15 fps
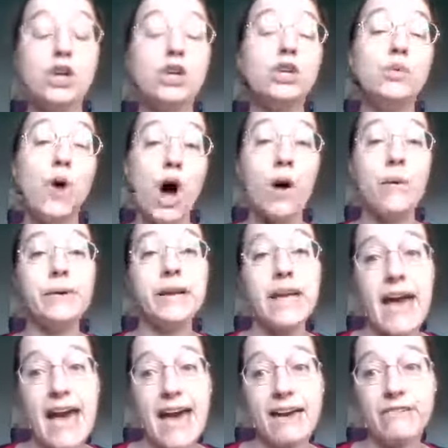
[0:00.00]
you already
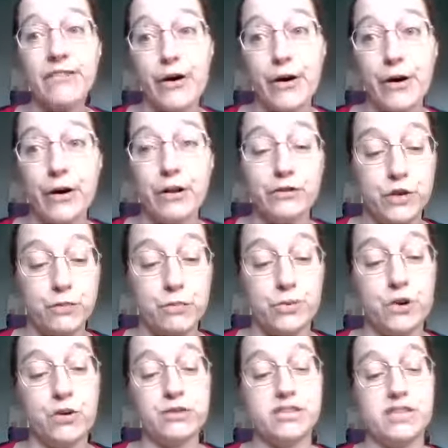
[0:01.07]
have all of your
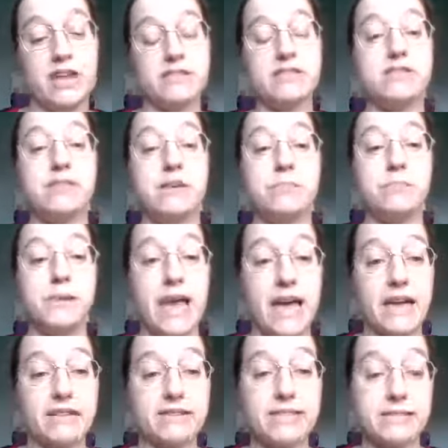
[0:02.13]
processes in
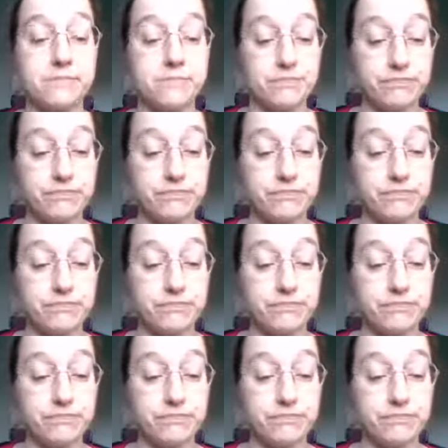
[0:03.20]
place.